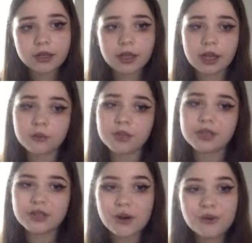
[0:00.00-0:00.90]
And we
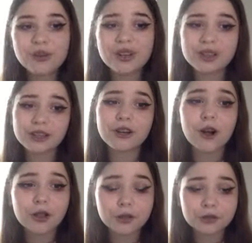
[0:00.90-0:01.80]
don't clear
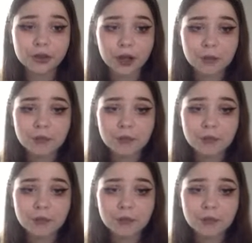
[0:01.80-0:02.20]
all of them.